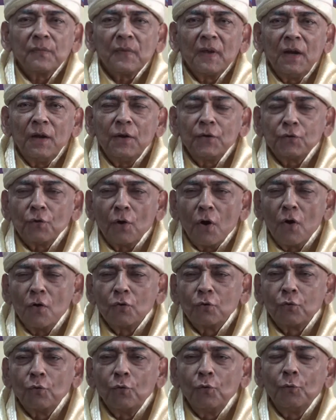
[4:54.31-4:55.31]
It is
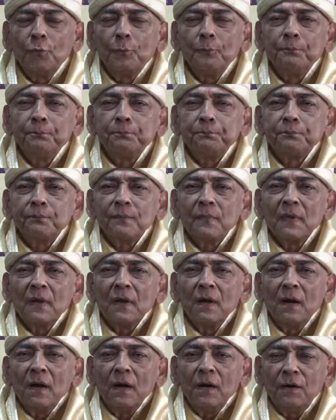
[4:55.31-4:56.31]
wrong to
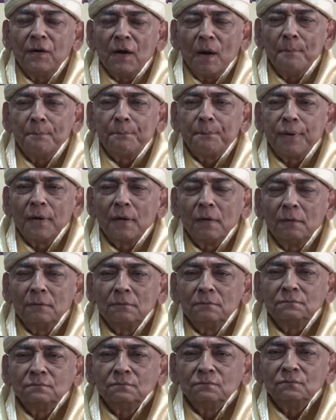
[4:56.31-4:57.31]
dump
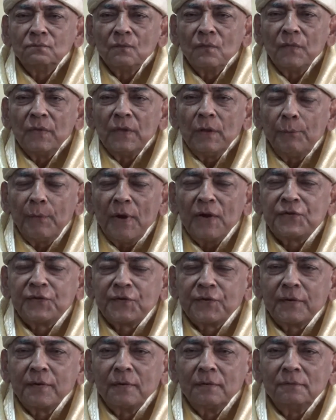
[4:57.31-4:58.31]
the
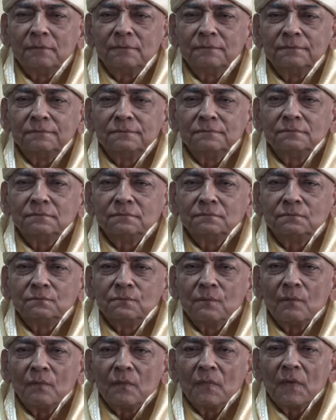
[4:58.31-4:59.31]
wastes
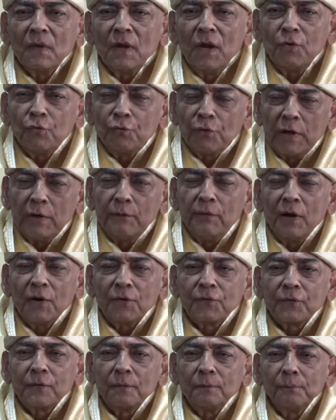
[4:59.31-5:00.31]
into the
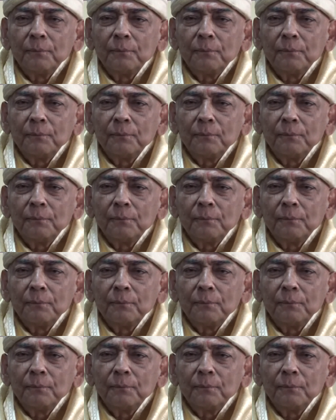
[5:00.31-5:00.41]
rivers.